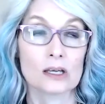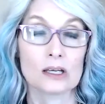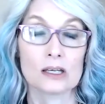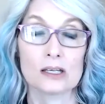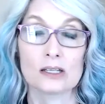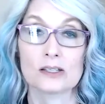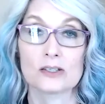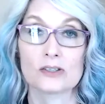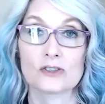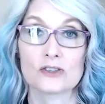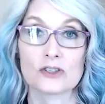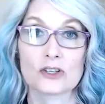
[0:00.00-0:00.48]

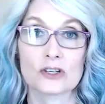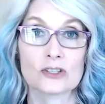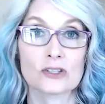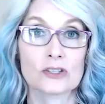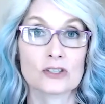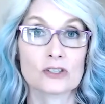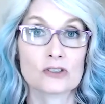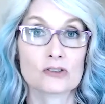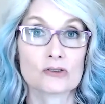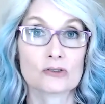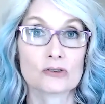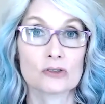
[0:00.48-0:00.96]
is just
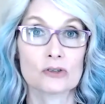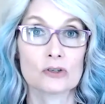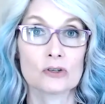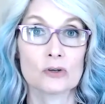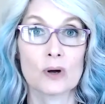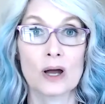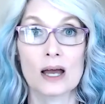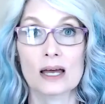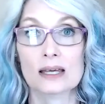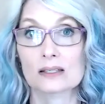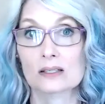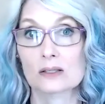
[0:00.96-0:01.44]
as
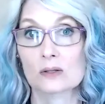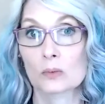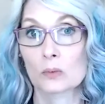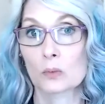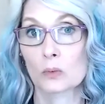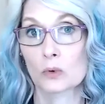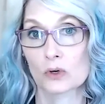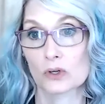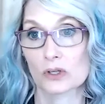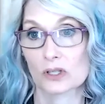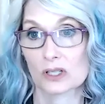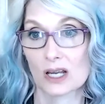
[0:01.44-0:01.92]
true as the
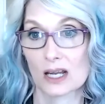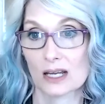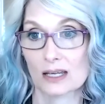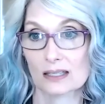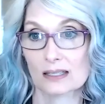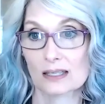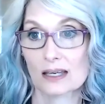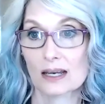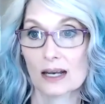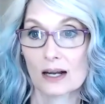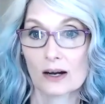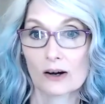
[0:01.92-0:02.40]
worst
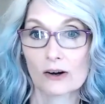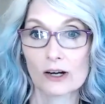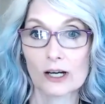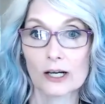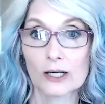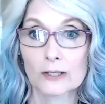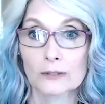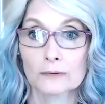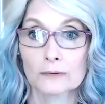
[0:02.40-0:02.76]
case scenario.